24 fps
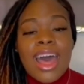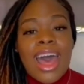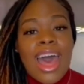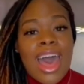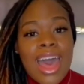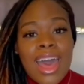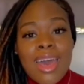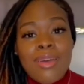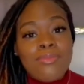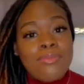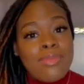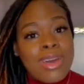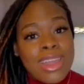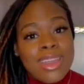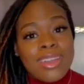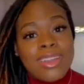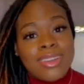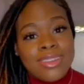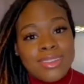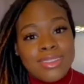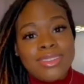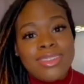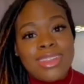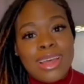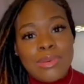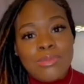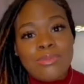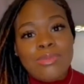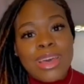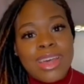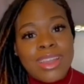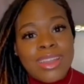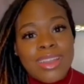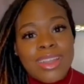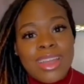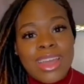I'm better.
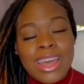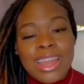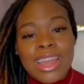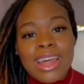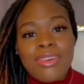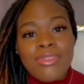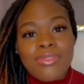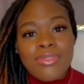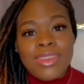And I feel